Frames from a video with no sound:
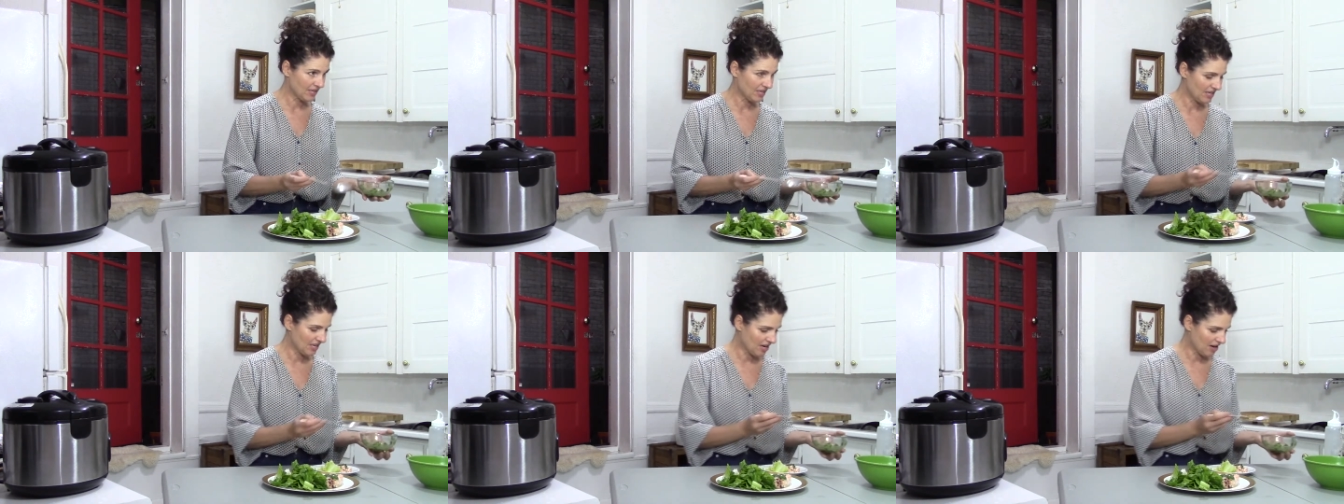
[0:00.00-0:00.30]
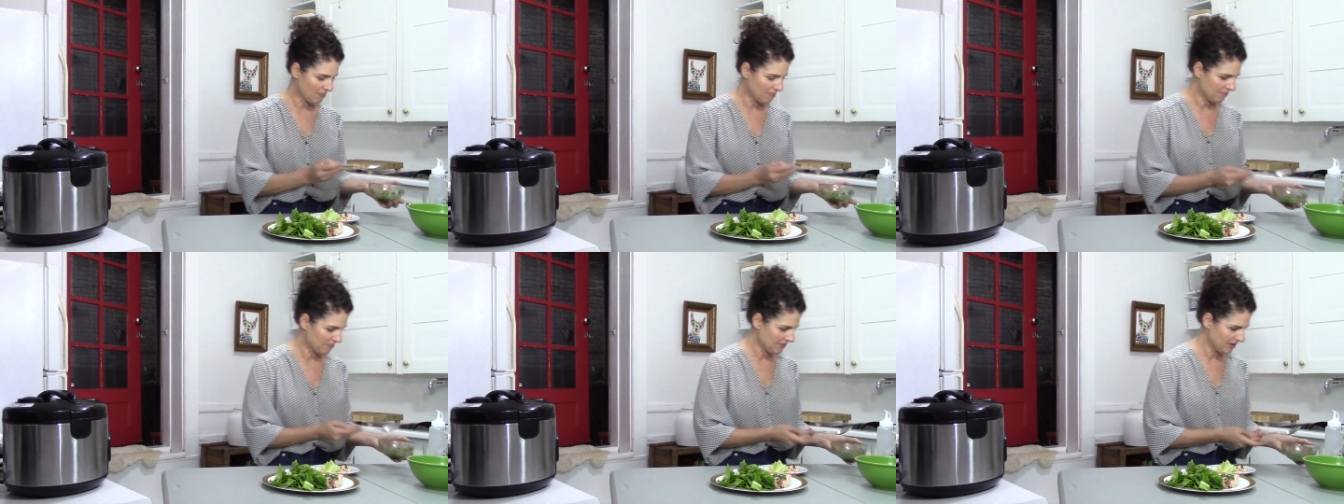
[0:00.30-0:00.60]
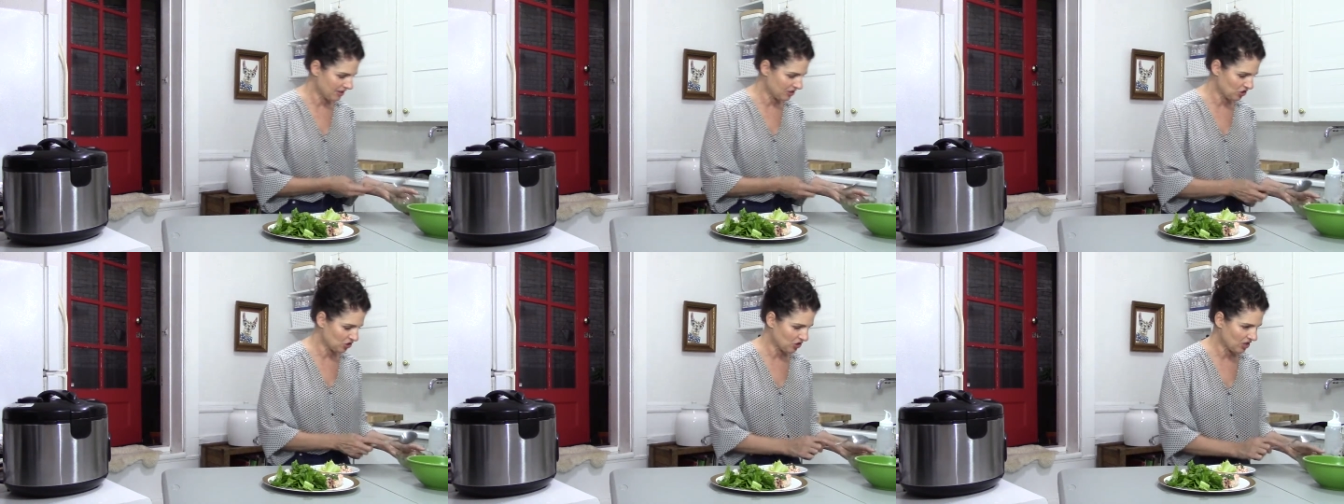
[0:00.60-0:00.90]
Yum.
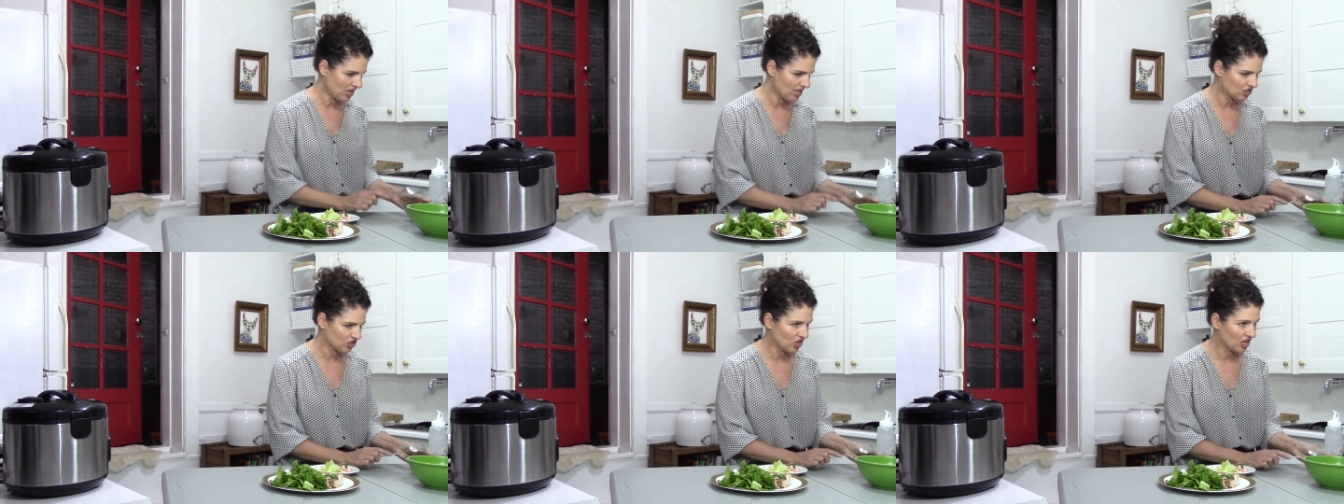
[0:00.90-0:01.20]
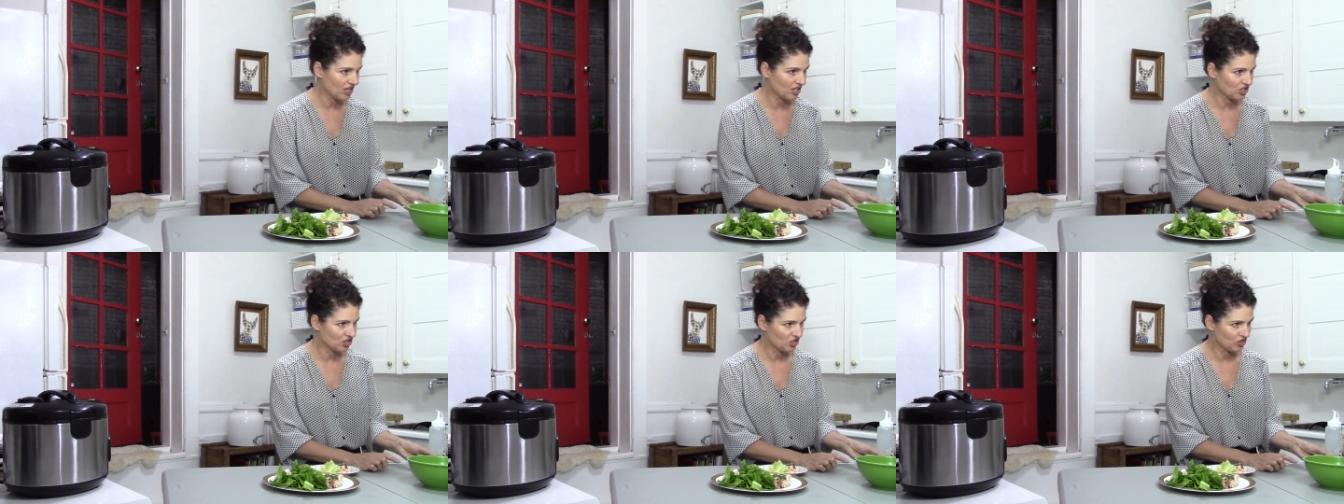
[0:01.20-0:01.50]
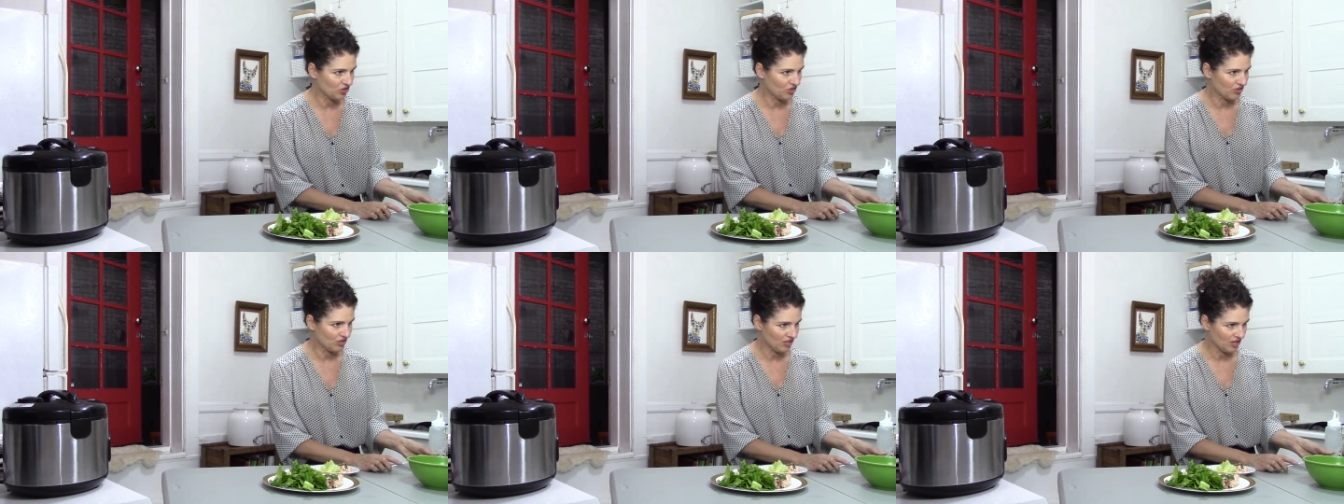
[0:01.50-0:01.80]
I'll try to show
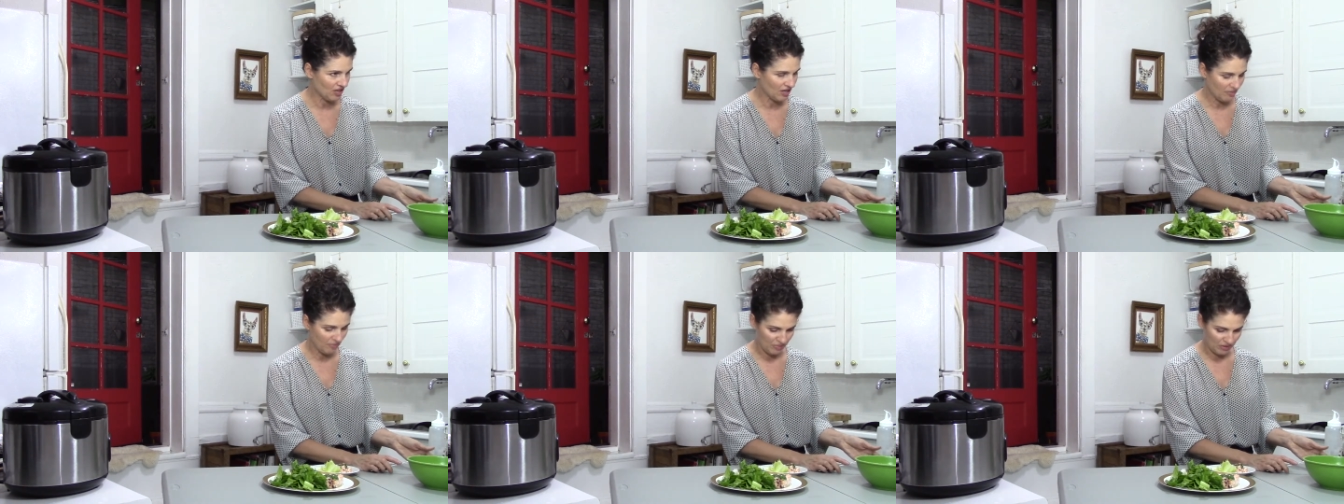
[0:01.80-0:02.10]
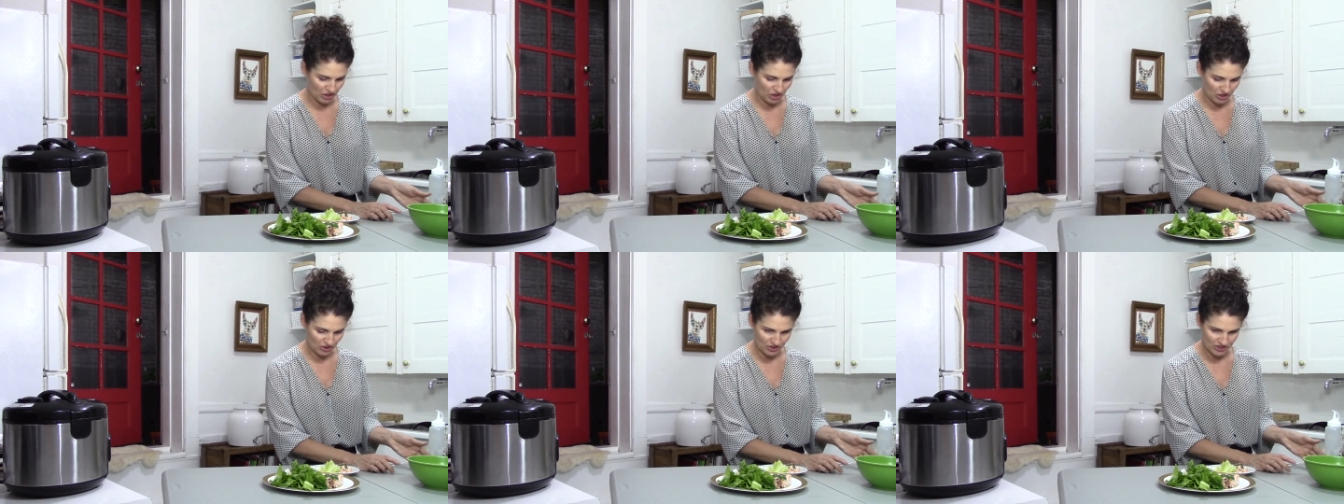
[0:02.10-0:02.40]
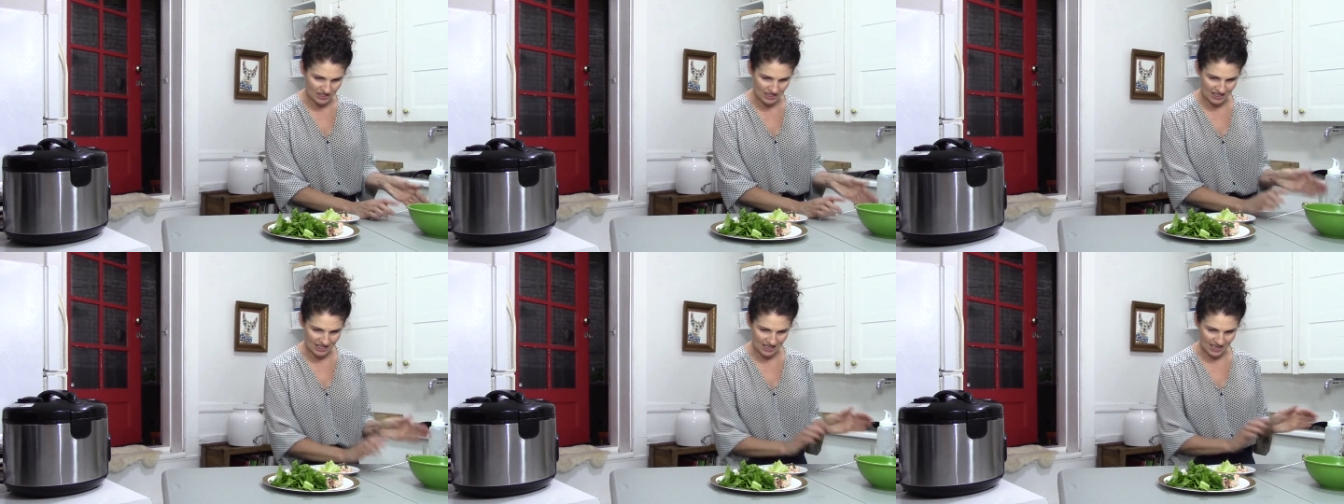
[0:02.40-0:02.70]
it up close
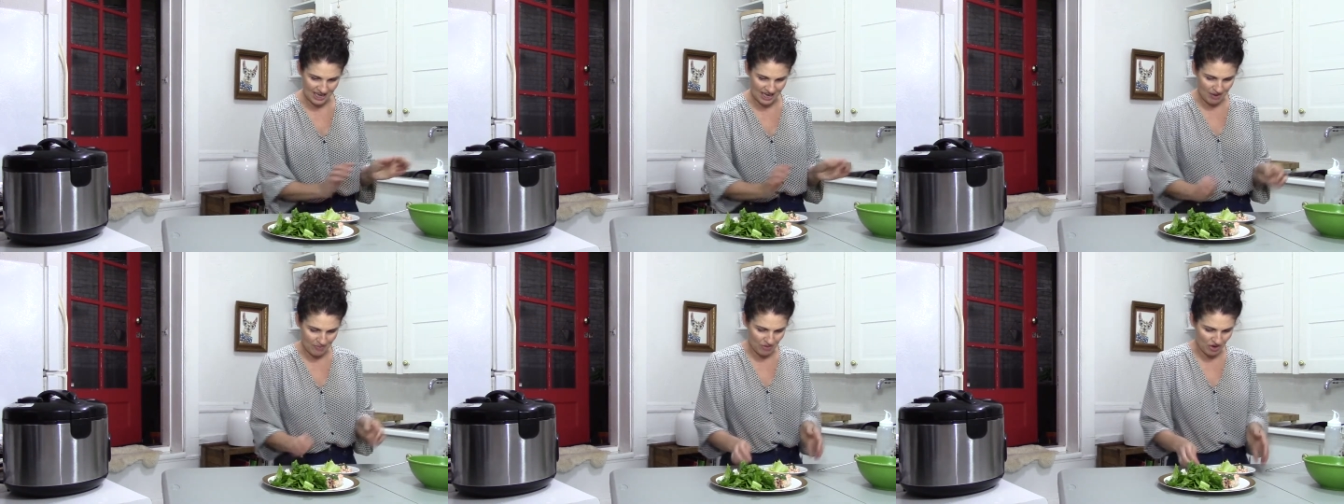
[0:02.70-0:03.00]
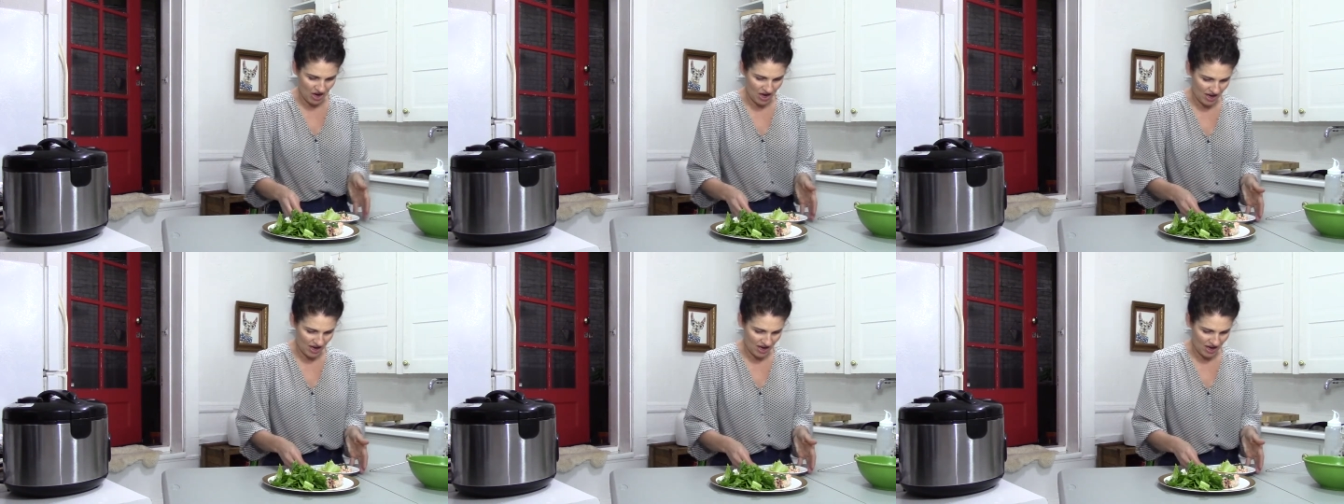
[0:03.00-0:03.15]
on the camera.